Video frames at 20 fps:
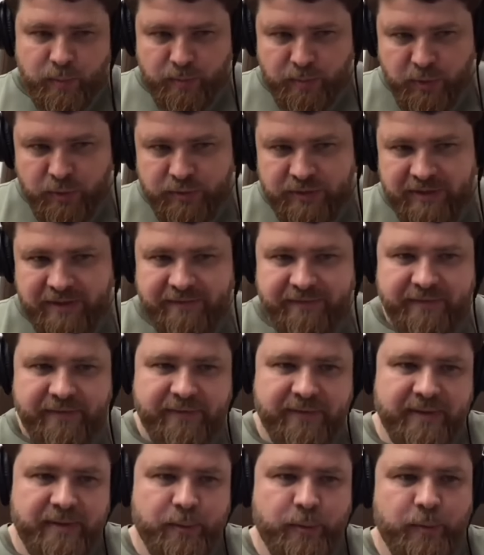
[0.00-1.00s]
Mostly
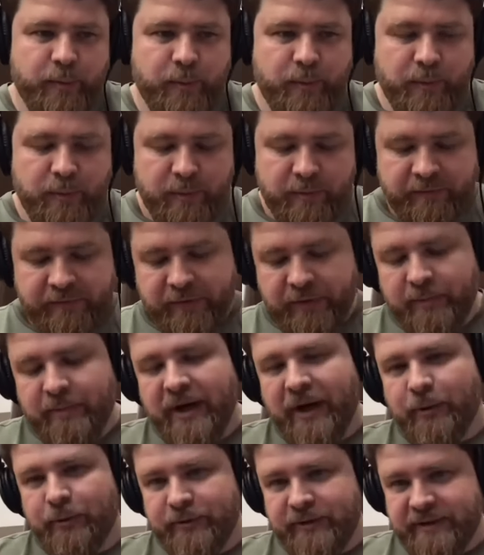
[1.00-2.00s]
from
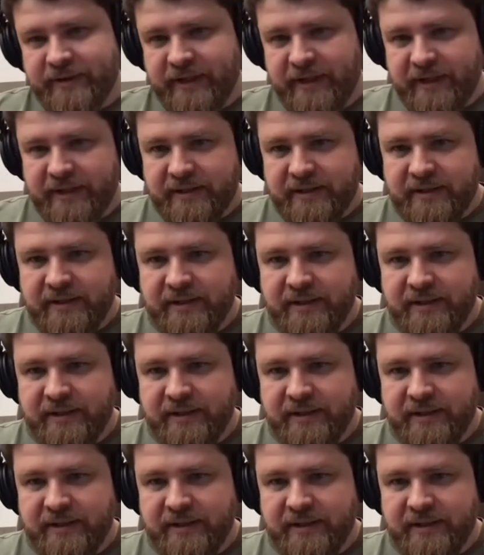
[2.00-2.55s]
outside,